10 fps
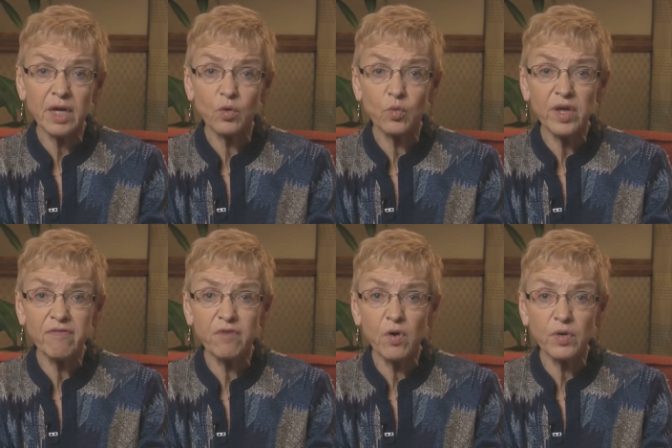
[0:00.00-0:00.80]
and we
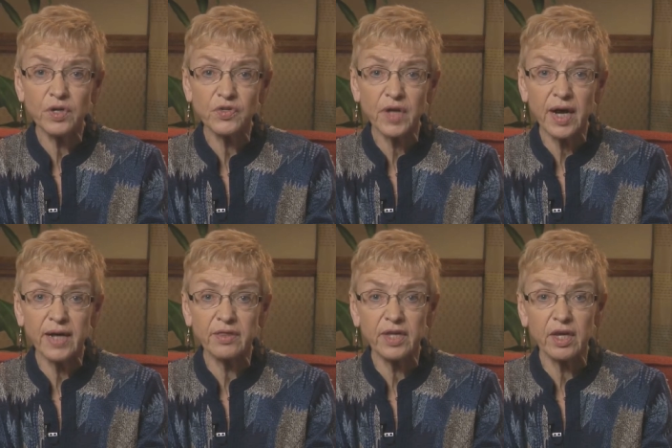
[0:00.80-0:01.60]
focus
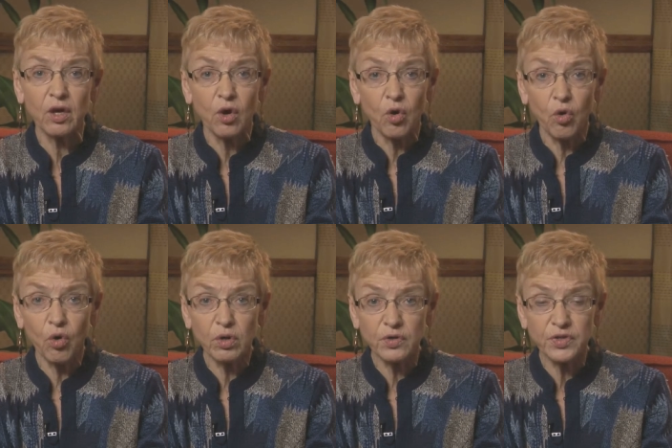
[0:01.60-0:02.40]
on the
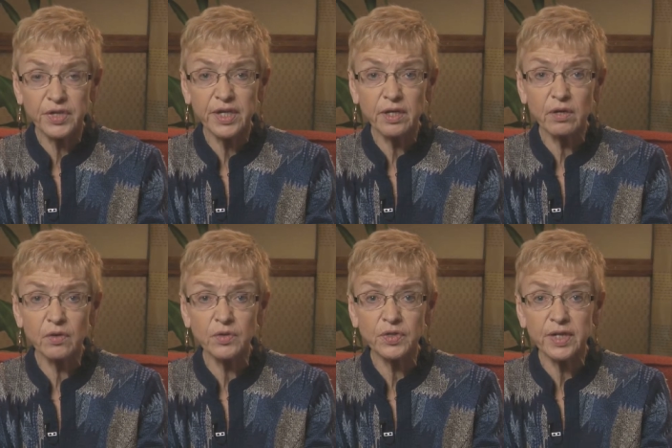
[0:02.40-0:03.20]
oral
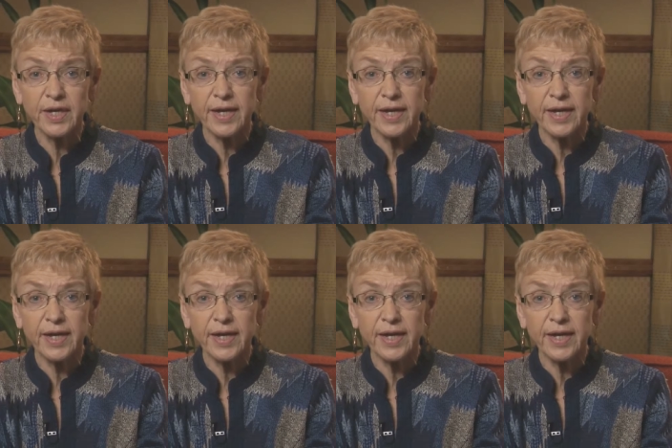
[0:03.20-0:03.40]
skills